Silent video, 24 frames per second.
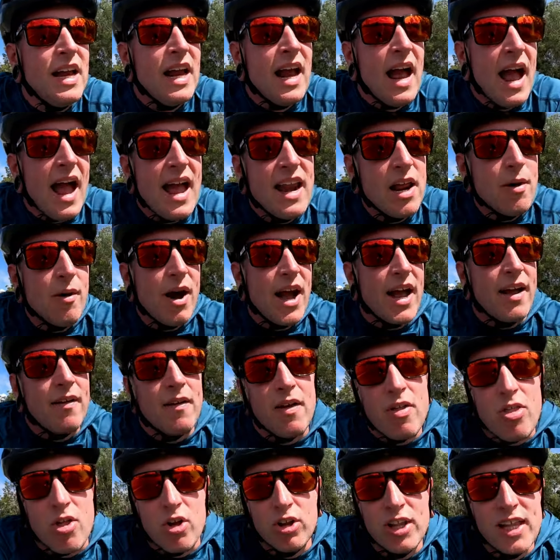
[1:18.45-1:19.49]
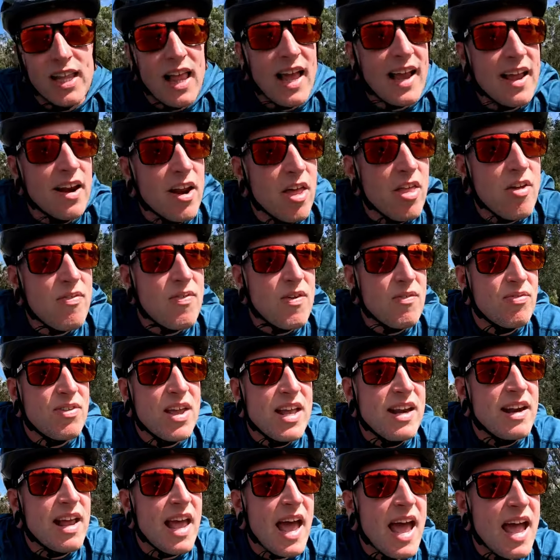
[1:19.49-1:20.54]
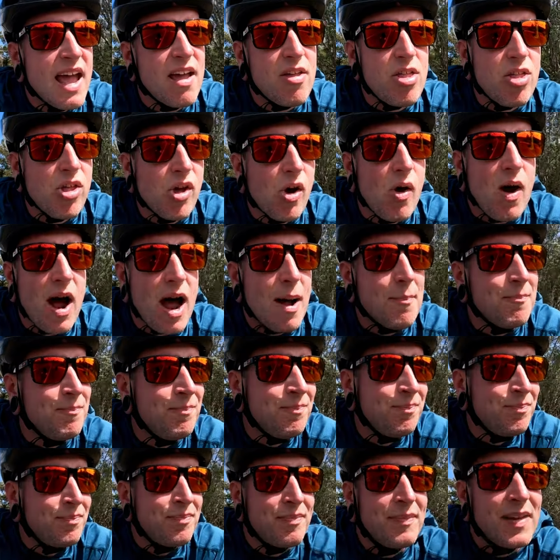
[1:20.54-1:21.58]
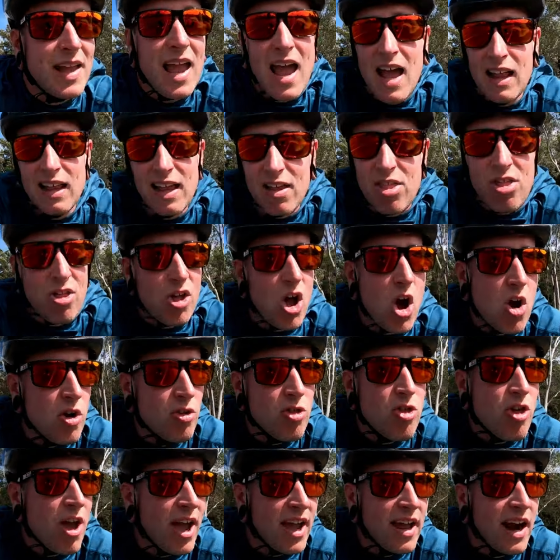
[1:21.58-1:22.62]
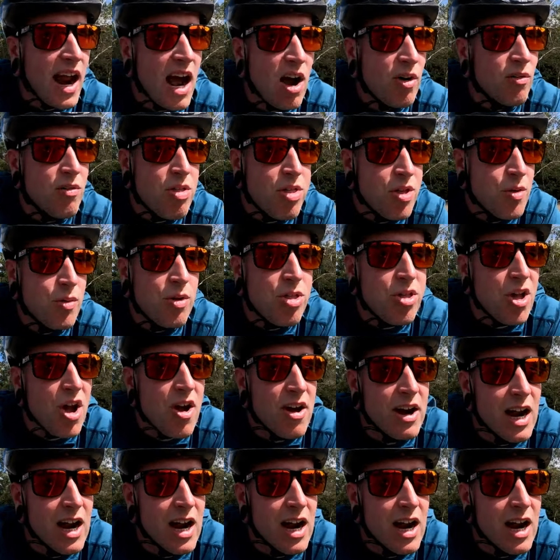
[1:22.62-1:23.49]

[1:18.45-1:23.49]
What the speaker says: Anyway, it's only like another 15k, so yeah, let's go and check it out, see what's going